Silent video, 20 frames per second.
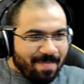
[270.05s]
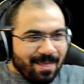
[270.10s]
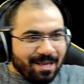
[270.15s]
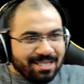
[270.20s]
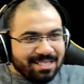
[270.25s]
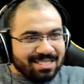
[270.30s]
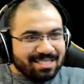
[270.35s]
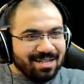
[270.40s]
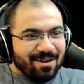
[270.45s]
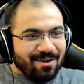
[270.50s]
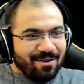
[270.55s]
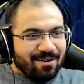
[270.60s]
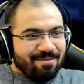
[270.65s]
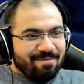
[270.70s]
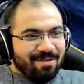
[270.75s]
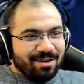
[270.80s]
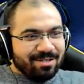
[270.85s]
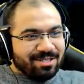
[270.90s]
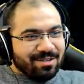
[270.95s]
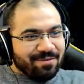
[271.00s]
Slow
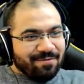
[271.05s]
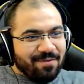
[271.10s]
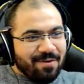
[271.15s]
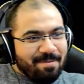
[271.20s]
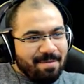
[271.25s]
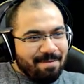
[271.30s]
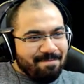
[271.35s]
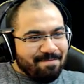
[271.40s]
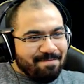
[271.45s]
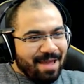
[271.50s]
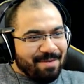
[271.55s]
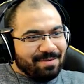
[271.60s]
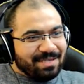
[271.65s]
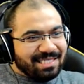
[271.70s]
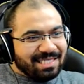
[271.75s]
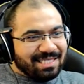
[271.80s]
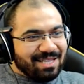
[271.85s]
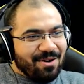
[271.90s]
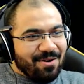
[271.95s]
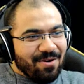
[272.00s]
motion for me, baby. Slow
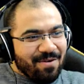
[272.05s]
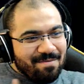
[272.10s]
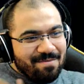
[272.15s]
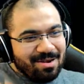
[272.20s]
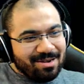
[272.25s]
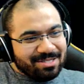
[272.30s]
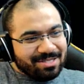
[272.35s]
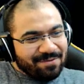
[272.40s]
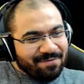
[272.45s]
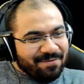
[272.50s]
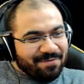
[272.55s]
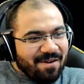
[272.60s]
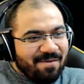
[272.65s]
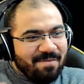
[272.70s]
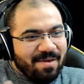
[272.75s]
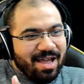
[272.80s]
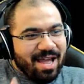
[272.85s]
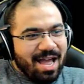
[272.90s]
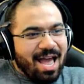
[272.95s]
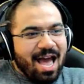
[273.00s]
motion for me.